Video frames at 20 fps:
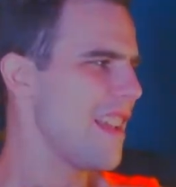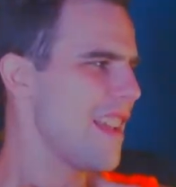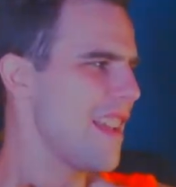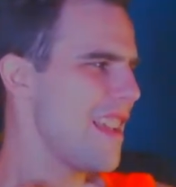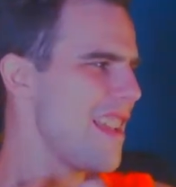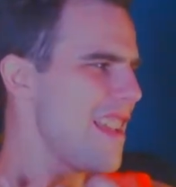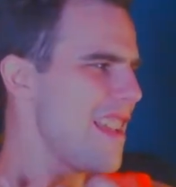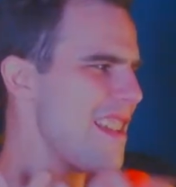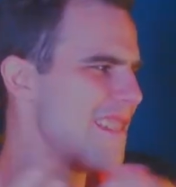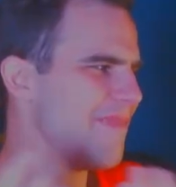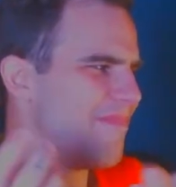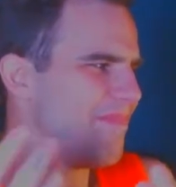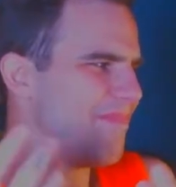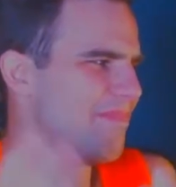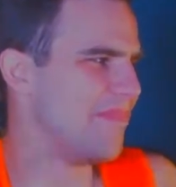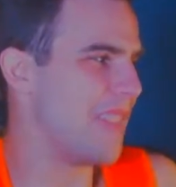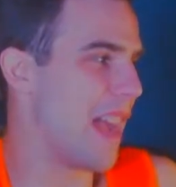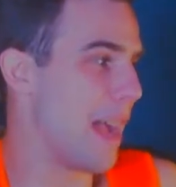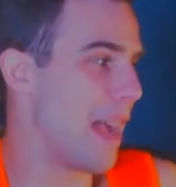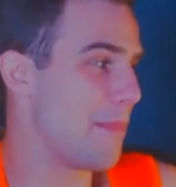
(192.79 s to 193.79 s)
it
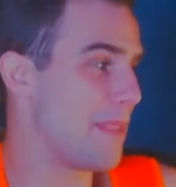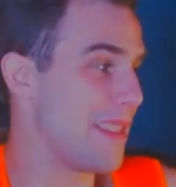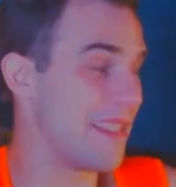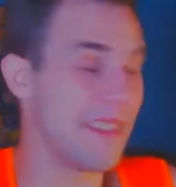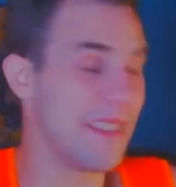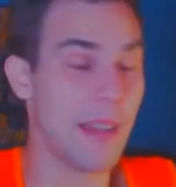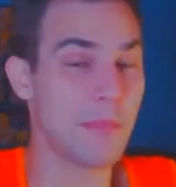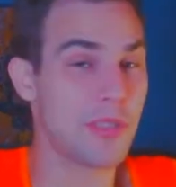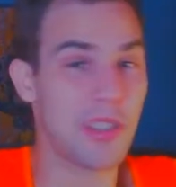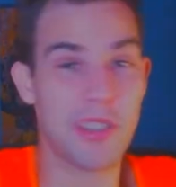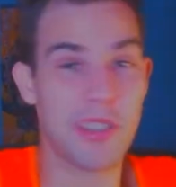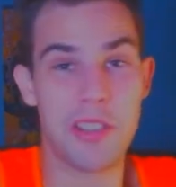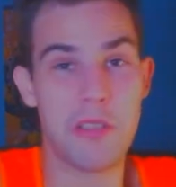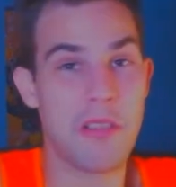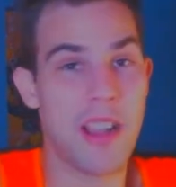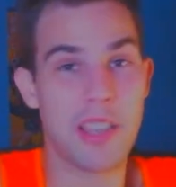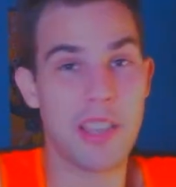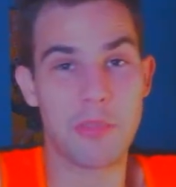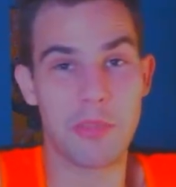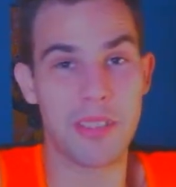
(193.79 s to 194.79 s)
I mean, I'm sure you
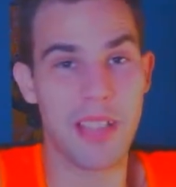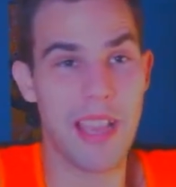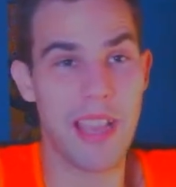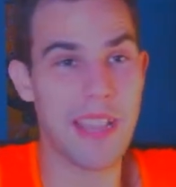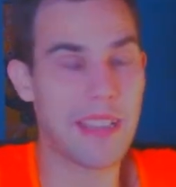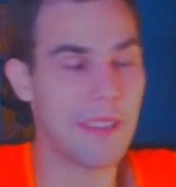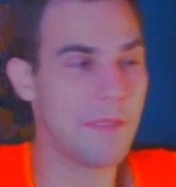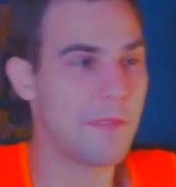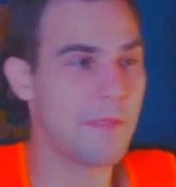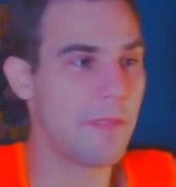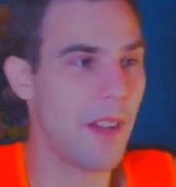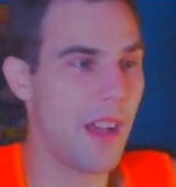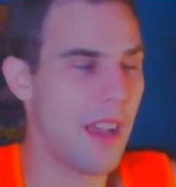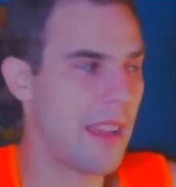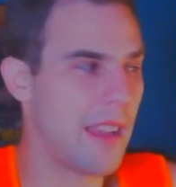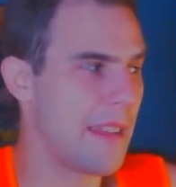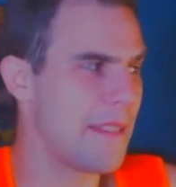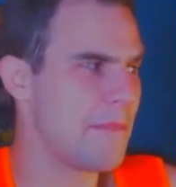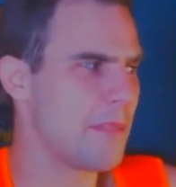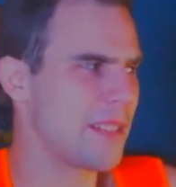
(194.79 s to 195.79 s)
guys would like it
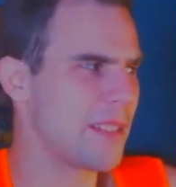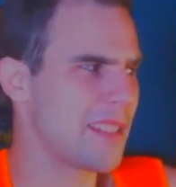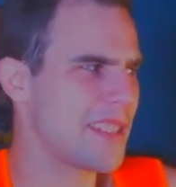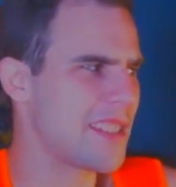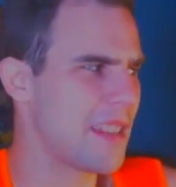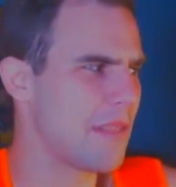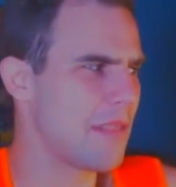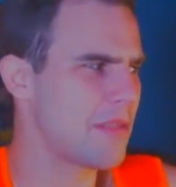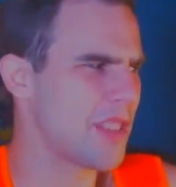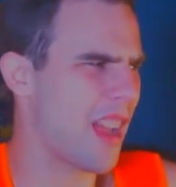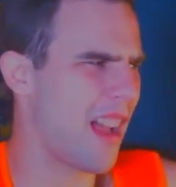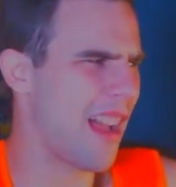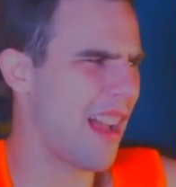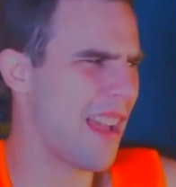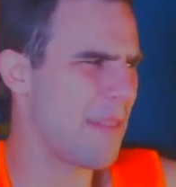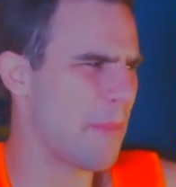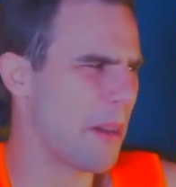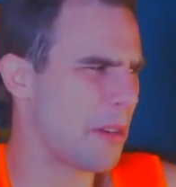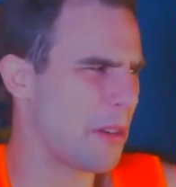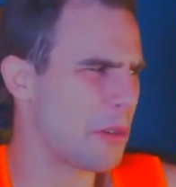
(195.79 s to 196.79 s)
fine, but at the same
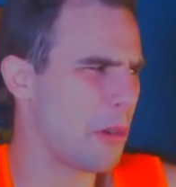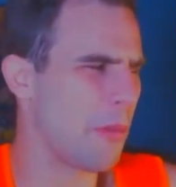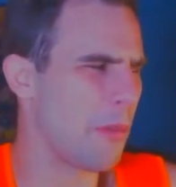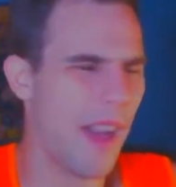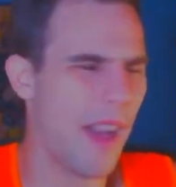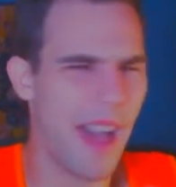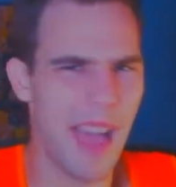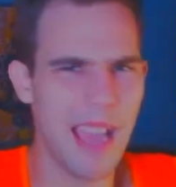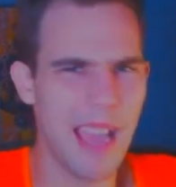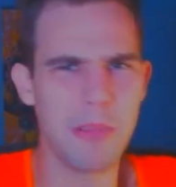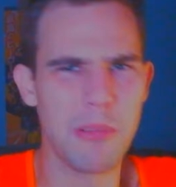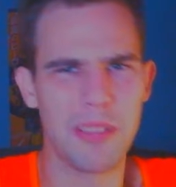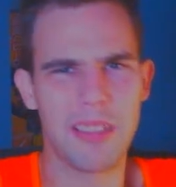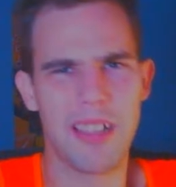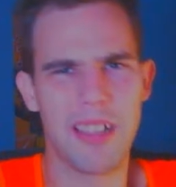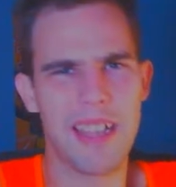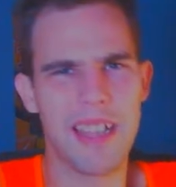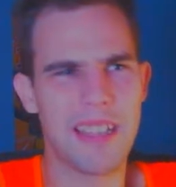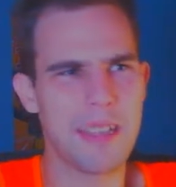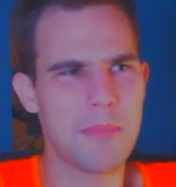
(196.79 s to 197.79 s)
time, I don't know if I would
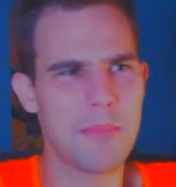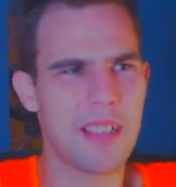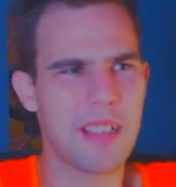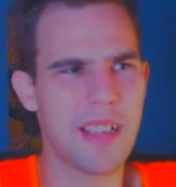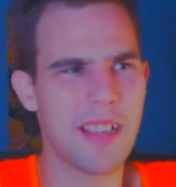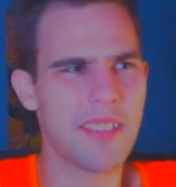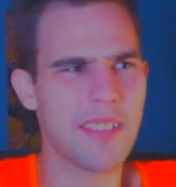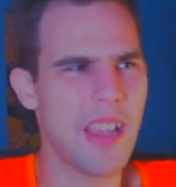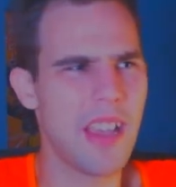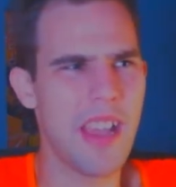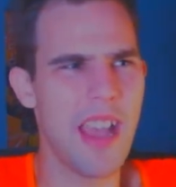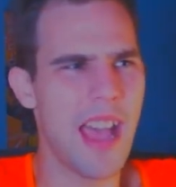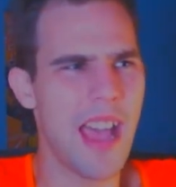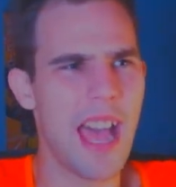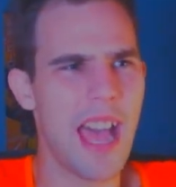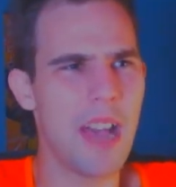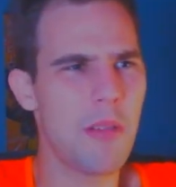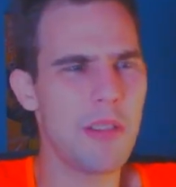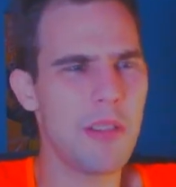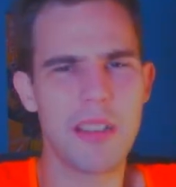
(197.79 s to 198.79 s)
like it because
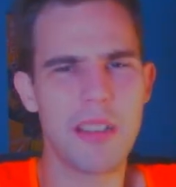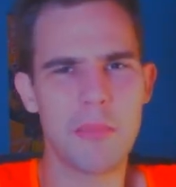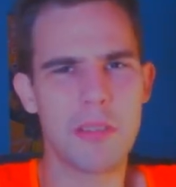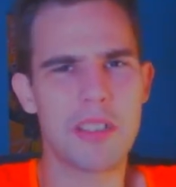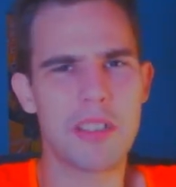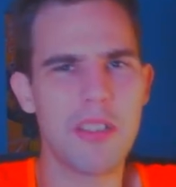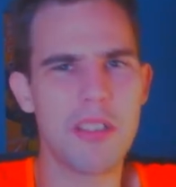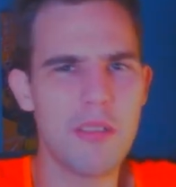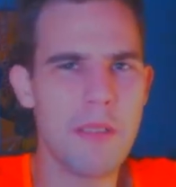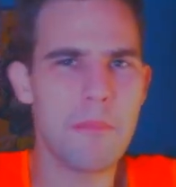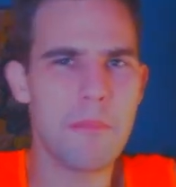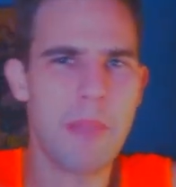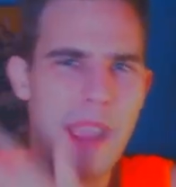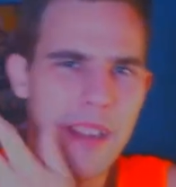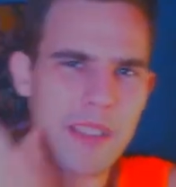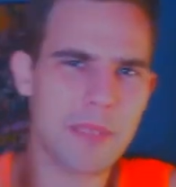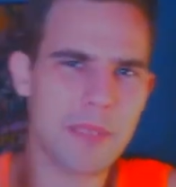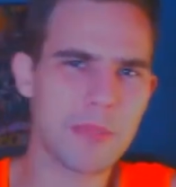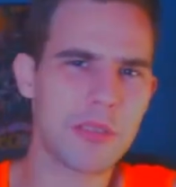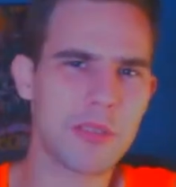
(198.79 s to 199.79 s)
how would number two impact
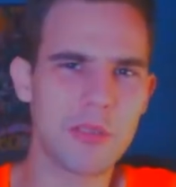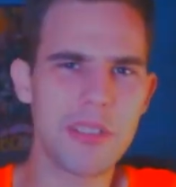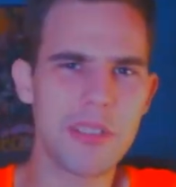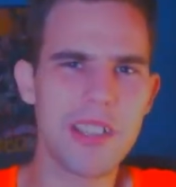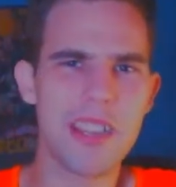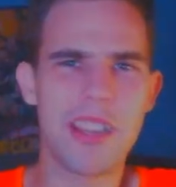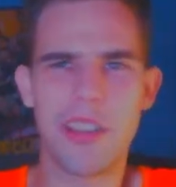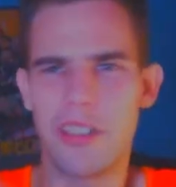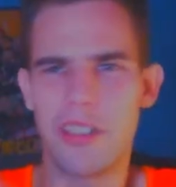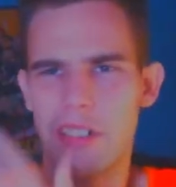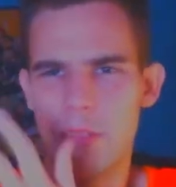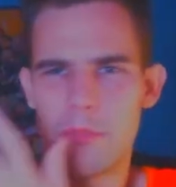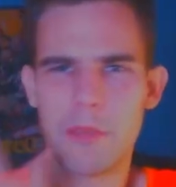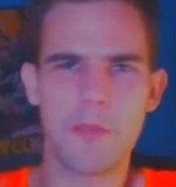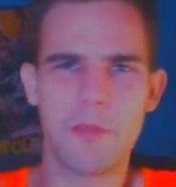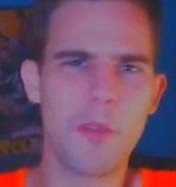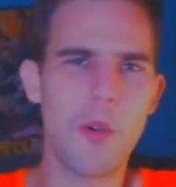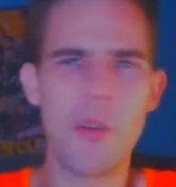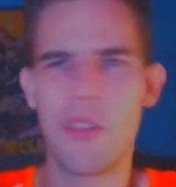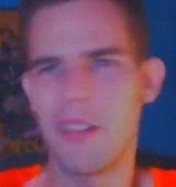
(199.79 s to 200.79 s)
number three or number
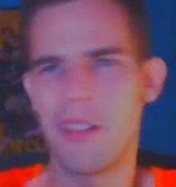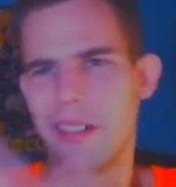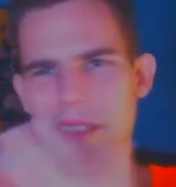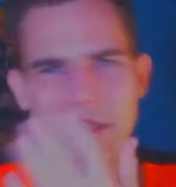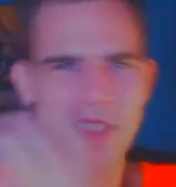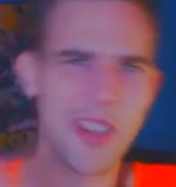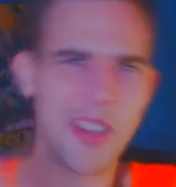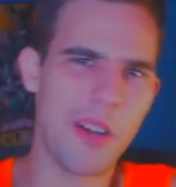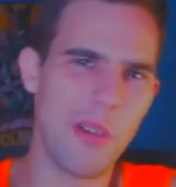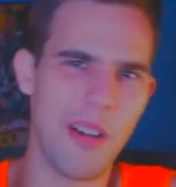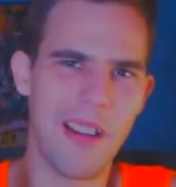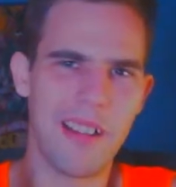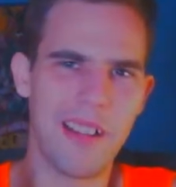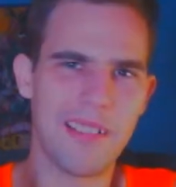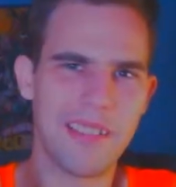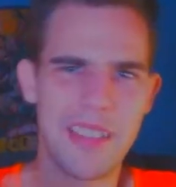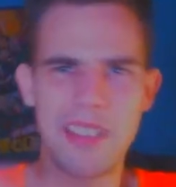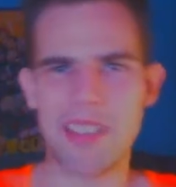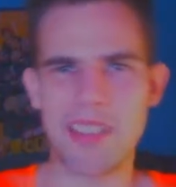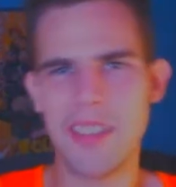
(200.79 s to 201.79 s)
four and so on?
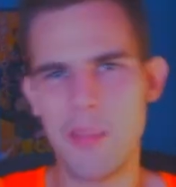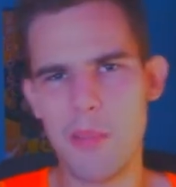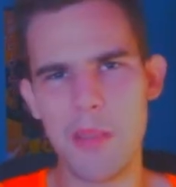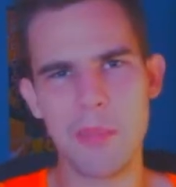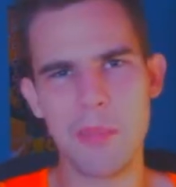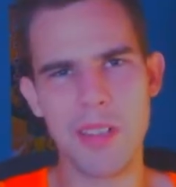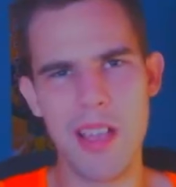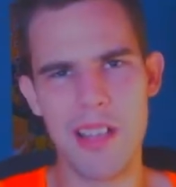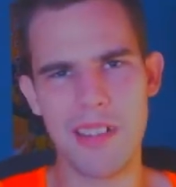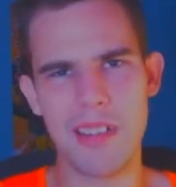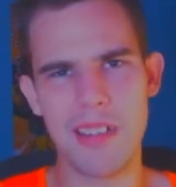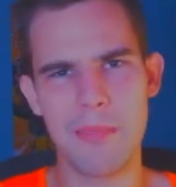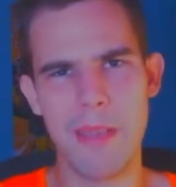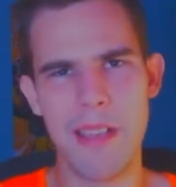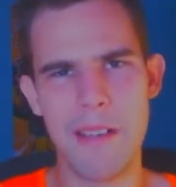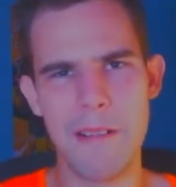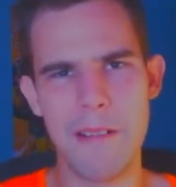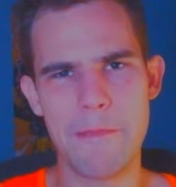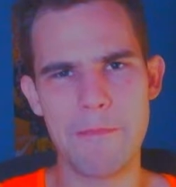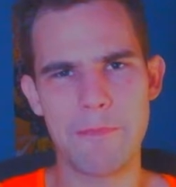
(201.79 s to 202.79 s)
Do you see what I'm talking
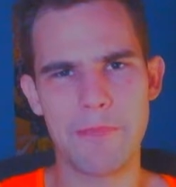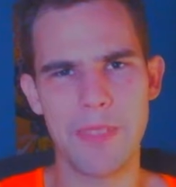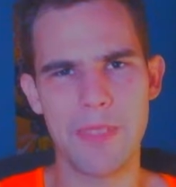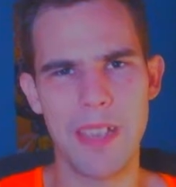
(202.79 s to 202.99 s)
about?